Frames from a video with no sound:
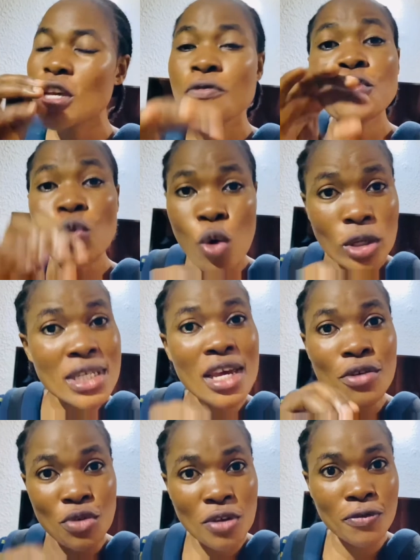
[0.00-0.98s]
If you want
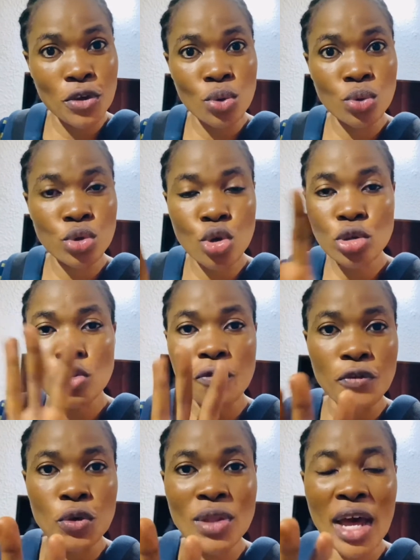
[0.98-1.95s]
a review, those
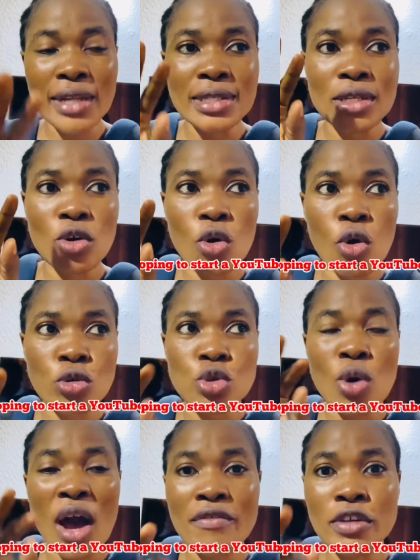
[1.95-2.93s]
of you that
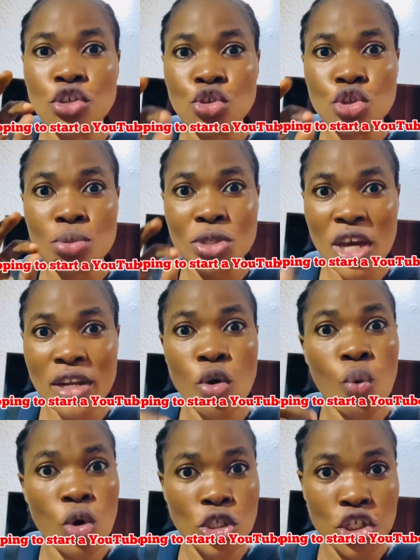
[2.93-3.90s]
also have a YouTube
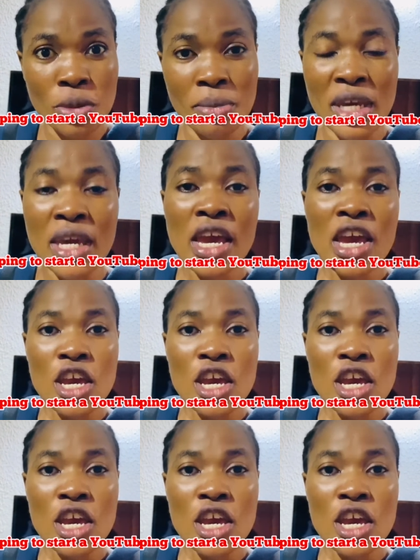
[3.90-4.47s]
channel watching me,